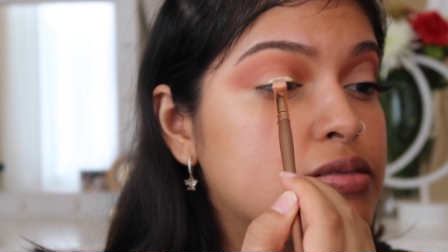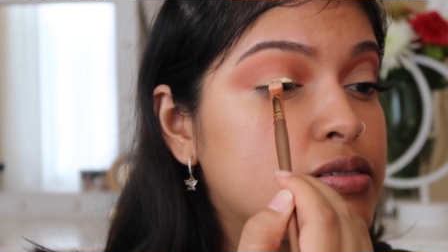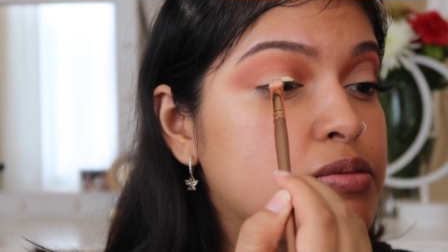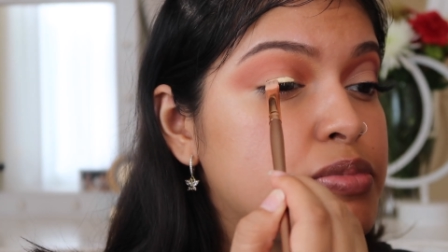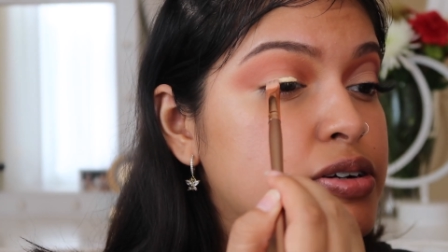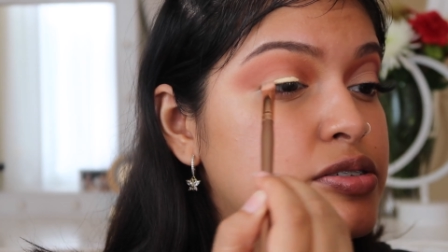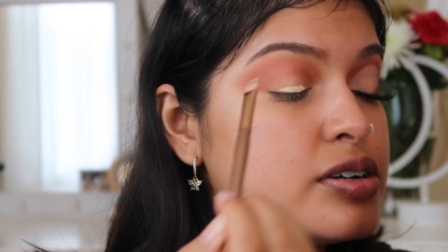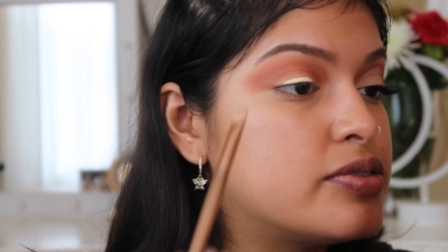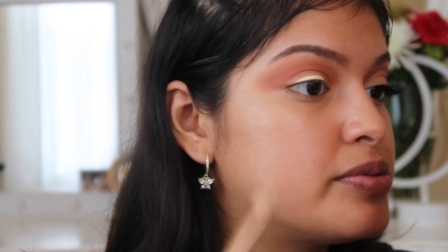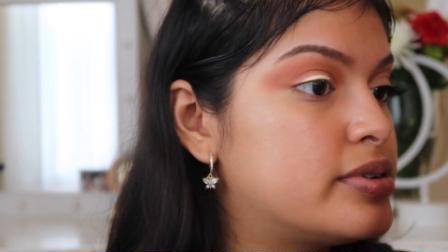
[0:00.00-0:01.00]
I'm pretty
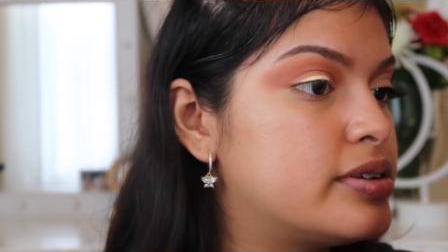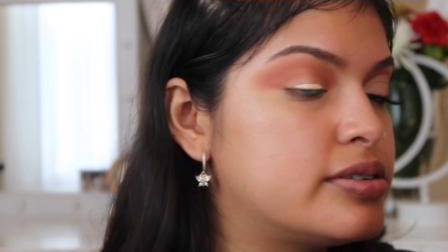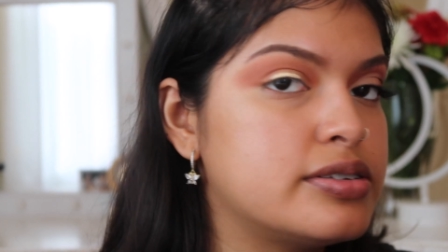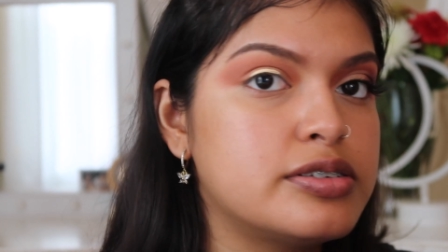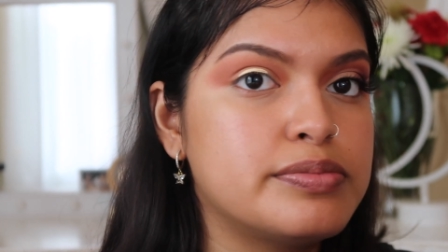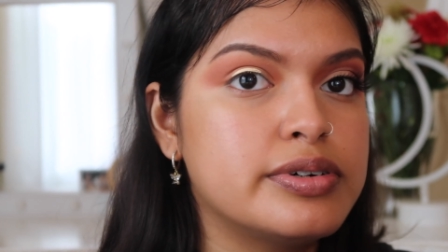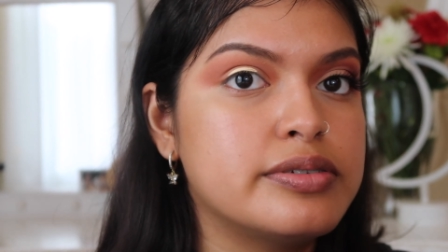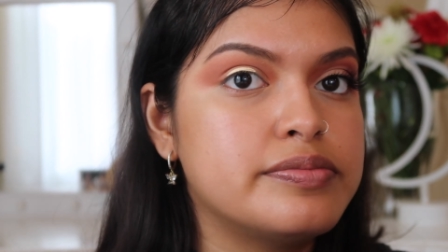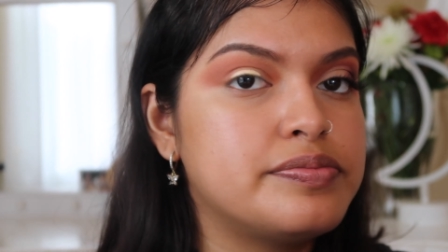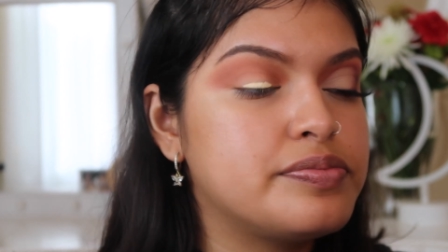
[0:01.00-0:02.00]
sure everyone does this,
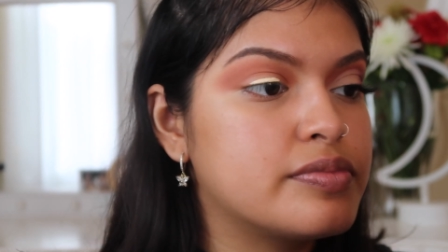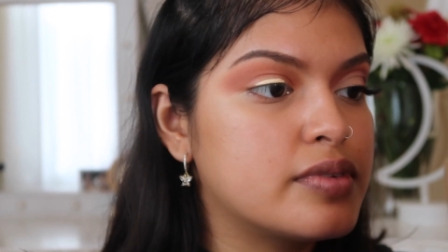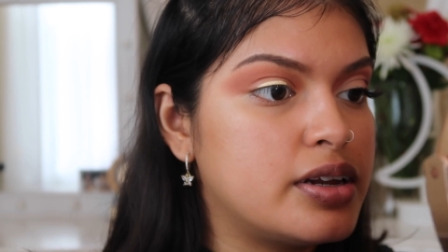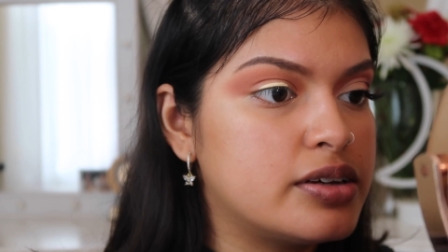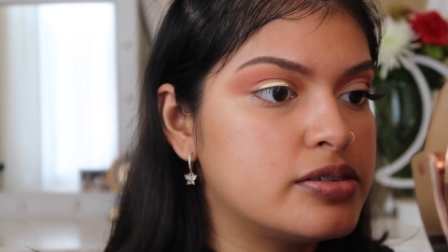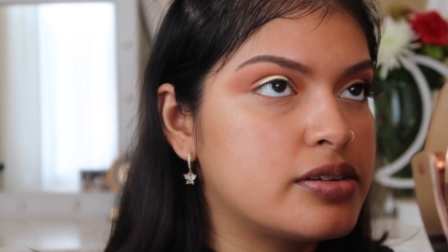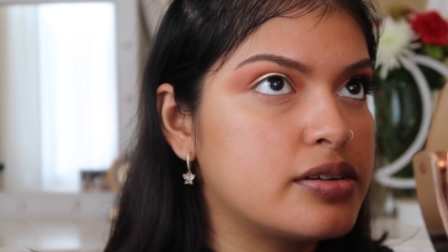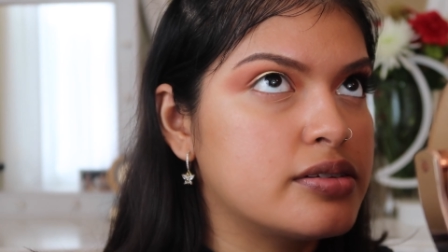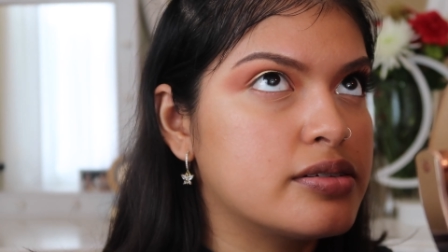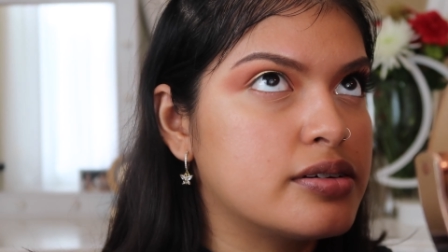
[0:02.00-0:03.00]
but and I just
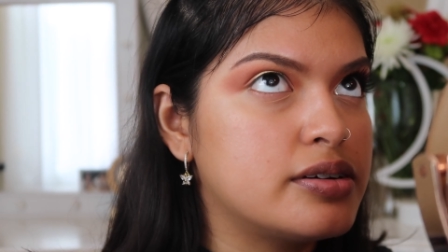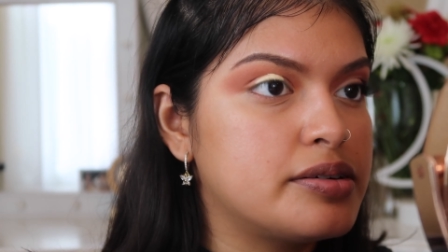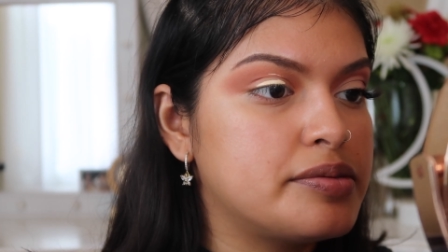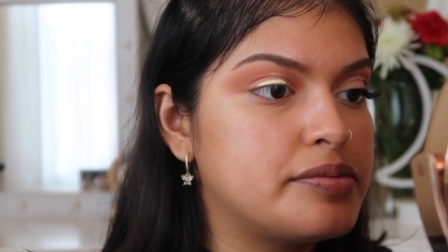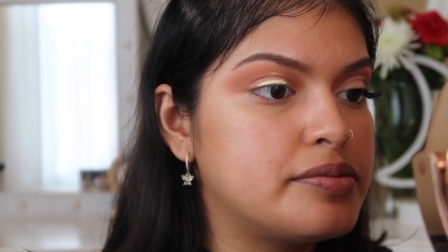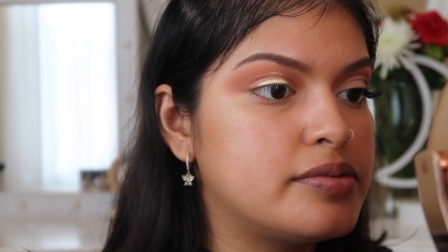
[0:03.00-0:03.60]
like look up.